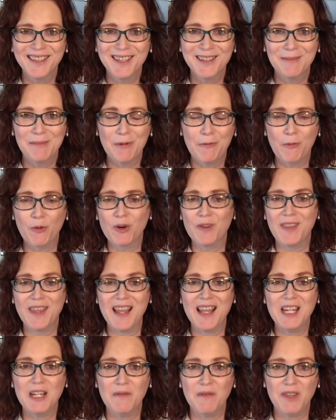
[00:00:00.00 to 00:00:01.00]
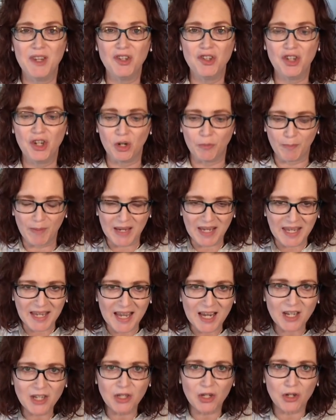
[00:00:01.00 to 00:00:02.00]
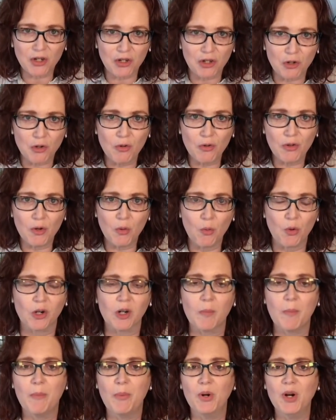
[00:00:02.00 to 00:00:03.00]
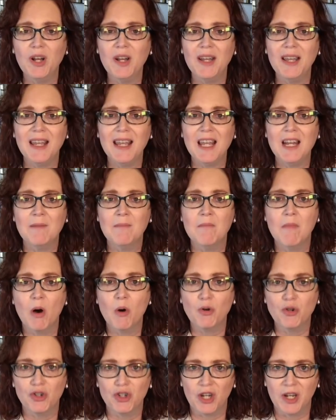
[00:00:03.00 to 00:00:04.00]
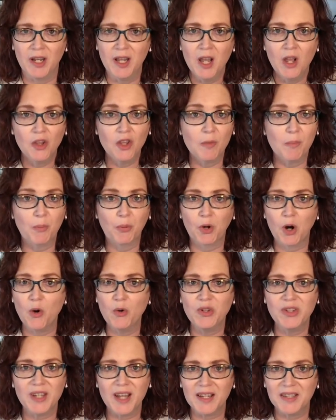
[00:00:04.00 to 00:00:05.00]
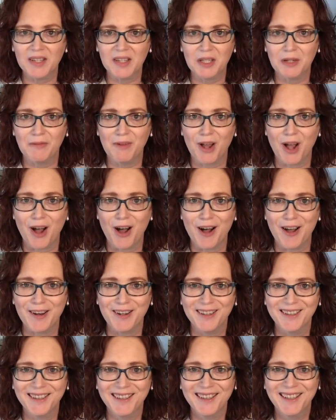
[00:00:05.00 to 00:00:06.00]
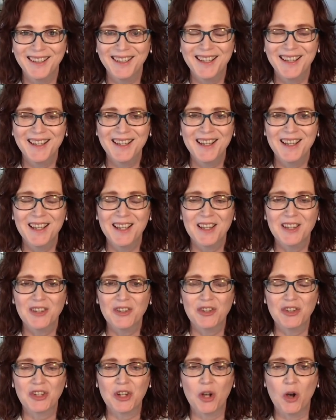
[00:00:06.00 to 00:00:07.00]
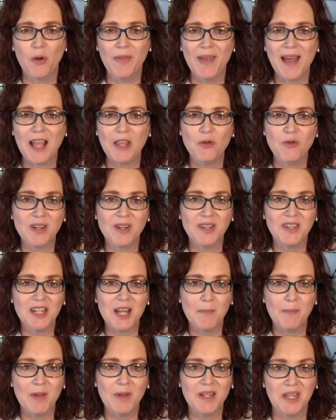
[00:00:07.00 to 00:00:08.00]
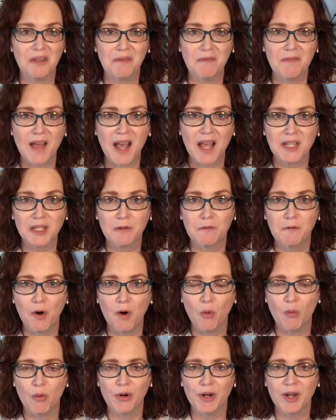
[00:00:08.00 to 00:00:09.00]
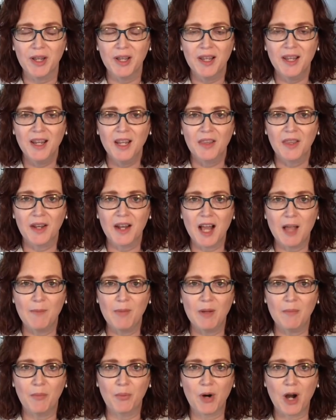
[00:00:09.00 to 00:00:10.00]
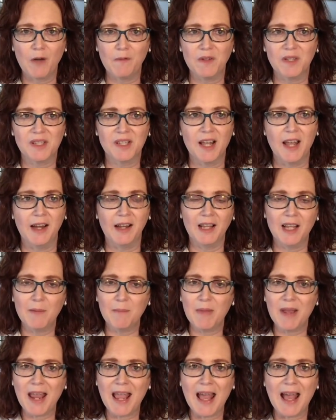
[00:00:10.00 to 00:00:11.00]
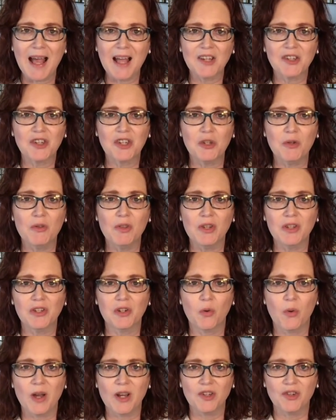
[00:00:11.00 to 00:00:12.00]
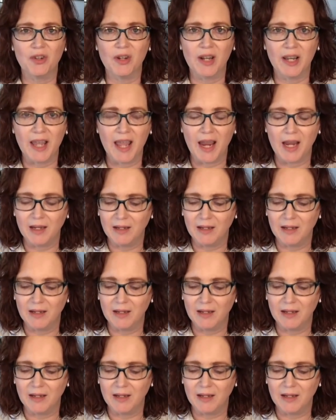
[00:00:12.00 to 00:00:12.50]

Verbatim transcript: Before the end of this year, begin to do the work, put in motion the processes of God so that you can step into the fast forward that I've been prophesying. Let me ask you this question again.